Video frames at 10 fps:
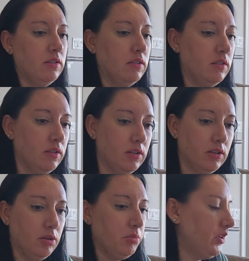I'm
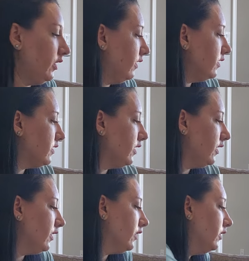putting these
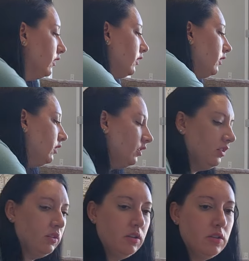here.
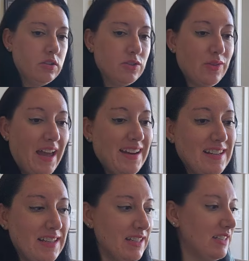So that
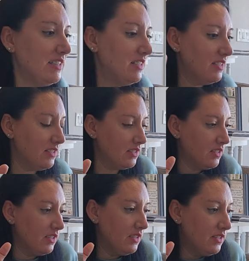
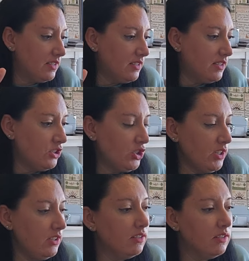is
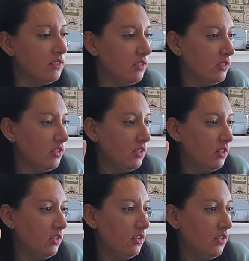stitching
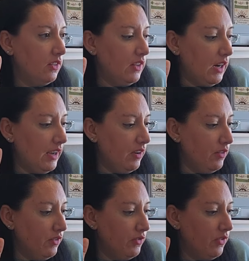that I
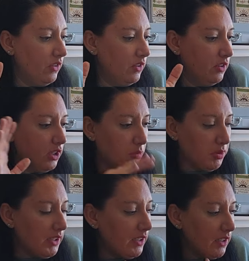have
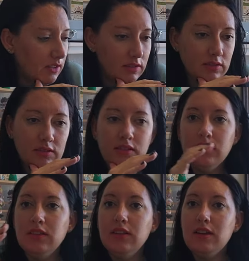completed
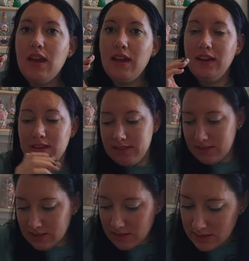
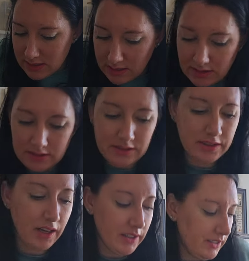and
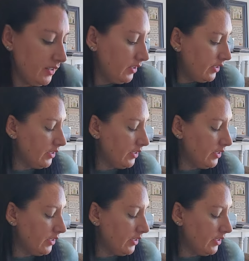done.